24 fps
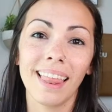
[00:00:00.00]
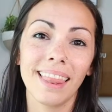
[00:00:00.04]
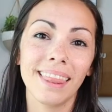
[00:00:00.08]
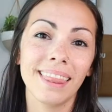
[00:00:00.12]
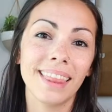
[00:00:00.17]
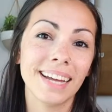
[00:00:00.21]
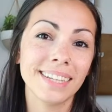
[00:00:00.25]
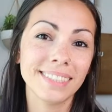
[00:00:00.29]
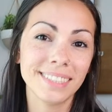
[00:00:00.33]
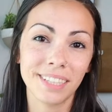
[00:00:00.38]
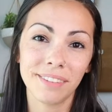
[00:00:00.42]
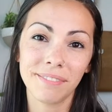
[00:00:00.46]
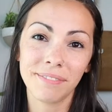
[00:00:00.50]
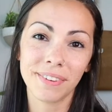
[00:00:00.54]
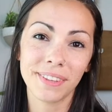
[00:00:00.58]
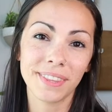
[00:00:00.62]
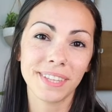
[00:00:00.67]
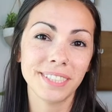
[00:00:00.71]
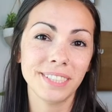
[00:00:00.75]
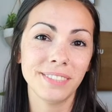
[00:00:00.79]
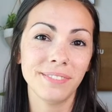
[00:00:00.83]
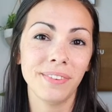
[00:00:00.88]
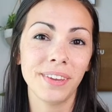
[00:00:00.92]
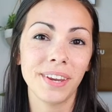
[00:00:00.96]
That's it for
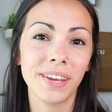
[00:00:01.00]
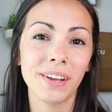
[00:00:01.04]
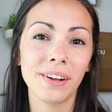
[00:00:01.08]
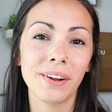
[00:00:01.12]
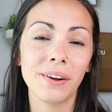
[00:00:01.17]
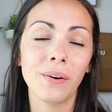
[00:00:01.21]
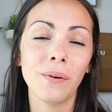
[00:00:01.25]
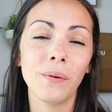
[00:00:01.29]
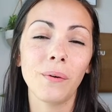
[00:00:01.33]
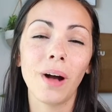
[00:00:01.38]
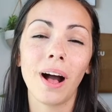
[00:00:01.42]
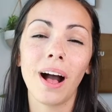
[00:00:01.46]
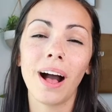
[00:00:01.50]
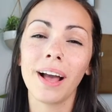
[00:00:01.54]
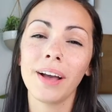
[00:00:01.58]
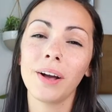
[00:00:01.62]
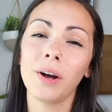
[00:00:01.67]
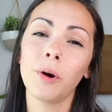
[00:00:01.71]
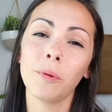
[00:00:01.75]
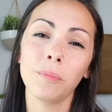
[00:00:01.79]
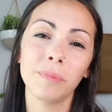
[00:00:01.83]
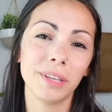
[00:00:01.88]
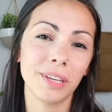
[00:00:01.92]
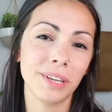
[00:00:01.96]
this video. I
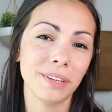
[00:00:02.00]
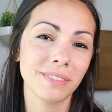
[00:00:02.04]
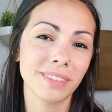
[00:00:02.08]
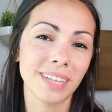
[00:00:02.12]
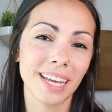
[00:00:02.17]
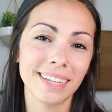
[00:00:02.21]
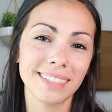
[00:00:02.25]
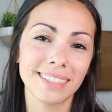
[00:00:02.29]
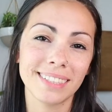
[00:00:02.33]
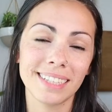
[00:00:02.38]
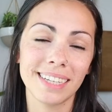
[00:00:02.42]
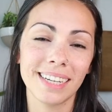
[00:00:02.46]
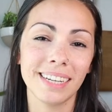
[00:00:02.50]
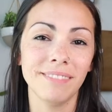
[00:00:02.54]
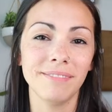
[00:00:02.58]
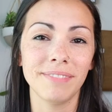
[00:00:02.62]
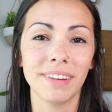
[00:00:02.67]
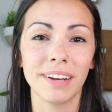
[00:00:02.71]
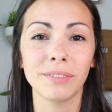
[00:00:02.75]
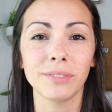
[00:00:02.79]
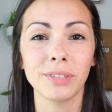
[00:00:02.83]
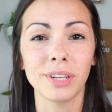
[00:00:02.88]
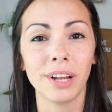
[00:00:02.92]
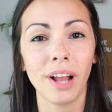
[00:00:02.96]
hope that you liked it and
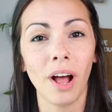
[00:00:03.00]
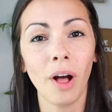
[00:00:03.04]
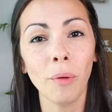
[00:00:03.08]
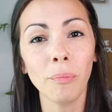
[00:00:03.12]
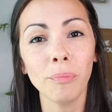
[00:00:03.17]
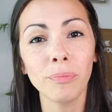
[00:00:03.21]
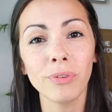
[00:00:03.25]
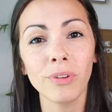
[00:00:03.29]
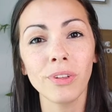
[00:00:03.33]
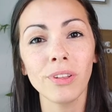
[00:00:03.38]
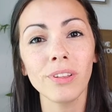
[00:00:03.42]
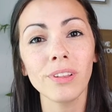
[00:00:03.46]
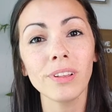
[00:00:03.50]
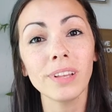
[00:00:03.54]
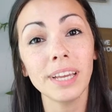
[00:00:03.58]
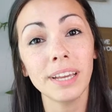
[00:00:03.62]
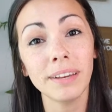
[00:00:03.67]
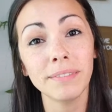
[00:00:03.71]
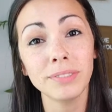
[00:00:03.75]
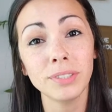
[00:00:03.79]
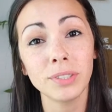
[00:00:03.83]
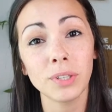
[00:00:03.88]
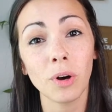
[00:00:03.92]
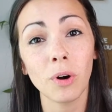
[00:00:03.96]
found it helpful.
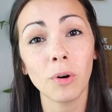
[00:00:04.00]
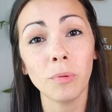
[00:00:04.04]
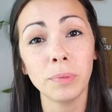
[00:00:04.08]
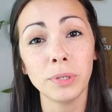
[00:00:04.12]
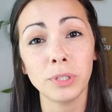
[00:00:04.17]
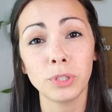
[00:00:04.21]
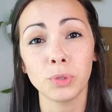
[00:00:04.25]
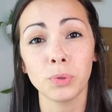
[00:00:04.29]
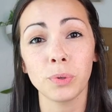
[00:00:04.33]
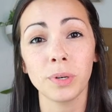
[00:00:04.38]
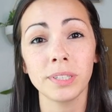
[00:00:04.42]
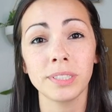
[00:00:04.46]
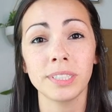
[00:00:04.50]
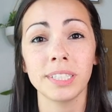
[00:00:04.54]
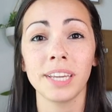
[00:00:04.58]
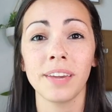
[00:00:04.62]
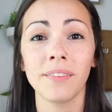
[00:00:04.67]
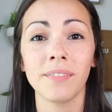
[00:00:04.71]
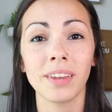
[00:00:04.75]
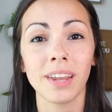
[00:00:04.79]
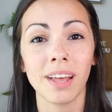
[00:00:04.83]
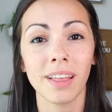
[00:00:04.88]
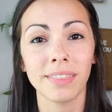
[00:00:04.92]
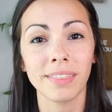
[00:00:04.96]
If so, be sure to
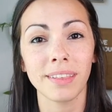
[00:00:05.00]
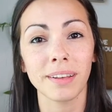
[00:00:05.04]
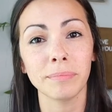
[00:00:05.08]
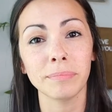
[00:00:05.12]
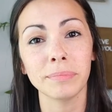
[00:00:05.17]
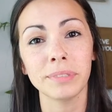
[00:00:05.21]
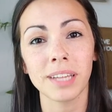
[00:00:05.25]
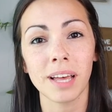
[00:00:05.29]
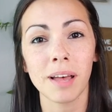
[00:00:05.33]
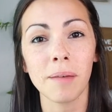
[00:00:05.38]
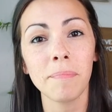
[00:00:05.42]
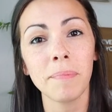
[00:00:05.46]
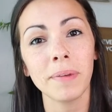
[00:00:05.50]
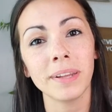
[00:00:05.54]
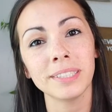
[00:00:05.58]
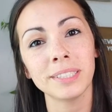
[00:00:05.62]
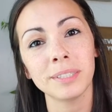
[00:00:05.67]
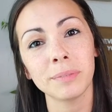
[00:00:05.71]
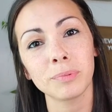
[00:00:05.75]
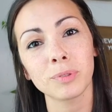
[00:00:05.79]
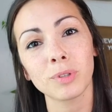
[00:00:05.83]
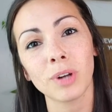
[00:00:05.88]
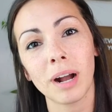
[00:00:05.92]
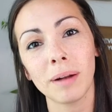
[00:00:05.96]
give it a thumbs up and
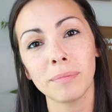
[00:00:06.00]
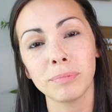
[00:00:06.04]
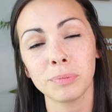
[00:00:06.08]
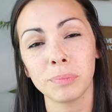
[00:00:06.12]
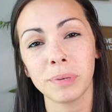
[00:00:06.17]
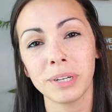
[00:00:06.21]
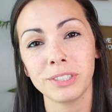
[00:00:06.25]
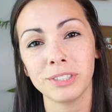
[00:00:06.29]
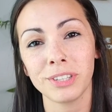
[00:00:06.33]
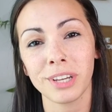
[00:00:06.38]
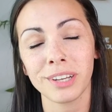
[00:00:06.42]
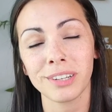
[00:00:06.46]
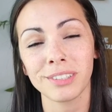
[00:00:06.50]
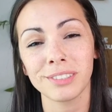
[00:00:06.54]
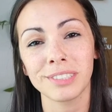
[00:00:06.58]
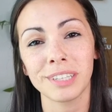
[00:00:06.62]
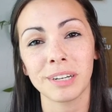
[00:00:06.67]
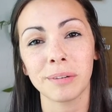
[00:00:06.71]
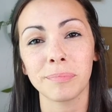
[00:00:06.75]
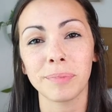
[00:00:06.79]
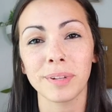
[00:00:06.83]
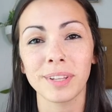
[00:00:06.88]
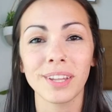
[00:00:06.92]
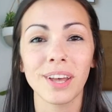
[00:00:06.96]
subscribe to my channel
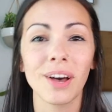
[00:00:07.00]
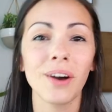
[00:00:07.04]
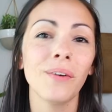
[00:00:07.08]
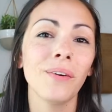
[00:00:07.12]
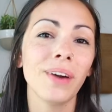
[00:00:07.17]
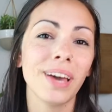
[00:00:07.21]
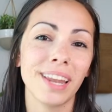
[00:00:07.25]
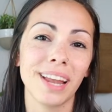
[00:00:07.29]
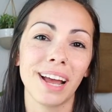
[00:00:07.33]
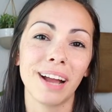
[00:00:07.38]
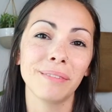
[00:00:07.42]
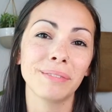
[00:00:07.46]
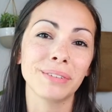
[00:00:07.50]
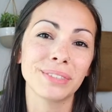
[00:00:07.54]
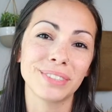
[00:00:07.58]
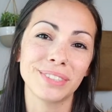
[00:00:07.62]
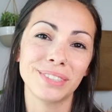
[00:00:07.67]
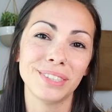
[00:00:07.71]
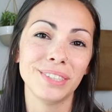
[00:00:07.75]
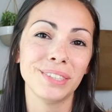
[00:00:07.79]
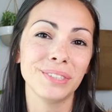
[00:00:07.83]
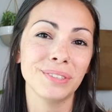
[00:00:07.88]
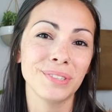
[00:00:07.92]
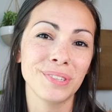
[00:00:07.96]
down below, and I will
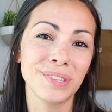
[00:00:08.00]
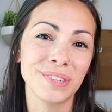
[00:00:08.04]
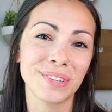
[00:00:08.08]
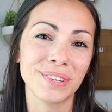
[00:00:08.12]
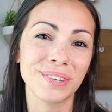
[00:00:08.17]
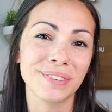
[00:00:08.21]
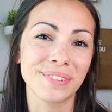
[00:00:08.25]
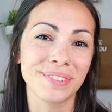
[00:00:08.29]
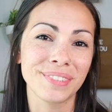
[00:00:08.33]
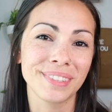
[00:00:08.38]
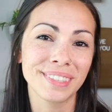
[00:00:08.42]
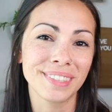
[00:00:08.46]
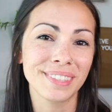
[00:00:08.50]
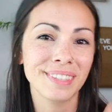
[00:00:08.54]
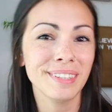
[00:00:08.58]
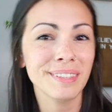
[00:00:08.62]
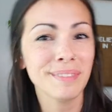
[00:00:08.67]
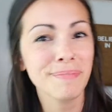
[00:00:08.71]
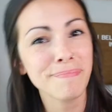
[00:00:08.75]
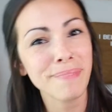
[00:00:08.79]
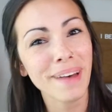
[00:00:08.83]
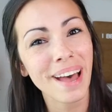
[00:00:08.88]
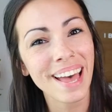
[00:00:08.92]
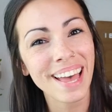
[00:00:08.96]
see you soon.
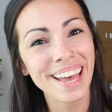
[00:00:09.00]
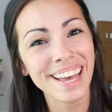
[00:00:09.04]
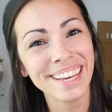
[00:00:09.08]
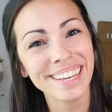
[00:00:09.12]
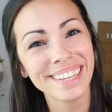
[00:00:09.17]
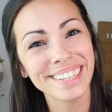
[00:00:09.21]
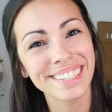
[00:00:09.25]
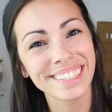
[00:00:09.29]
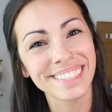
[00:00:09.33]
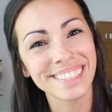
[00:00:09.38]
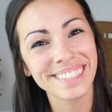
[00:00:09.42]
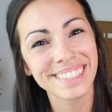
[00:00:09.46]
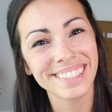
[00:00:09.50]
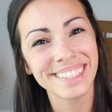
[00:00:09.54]
Bye!